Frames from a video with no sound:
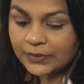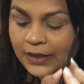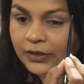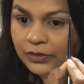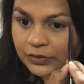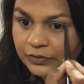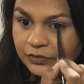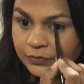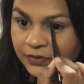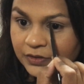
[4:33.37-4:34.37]
like
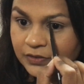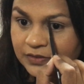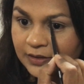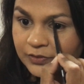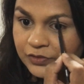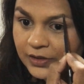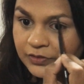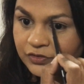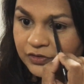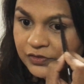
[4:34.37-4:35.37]
YouTube videos, and I was trying
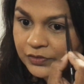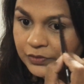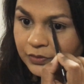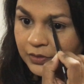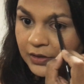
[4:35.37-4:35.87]
to just do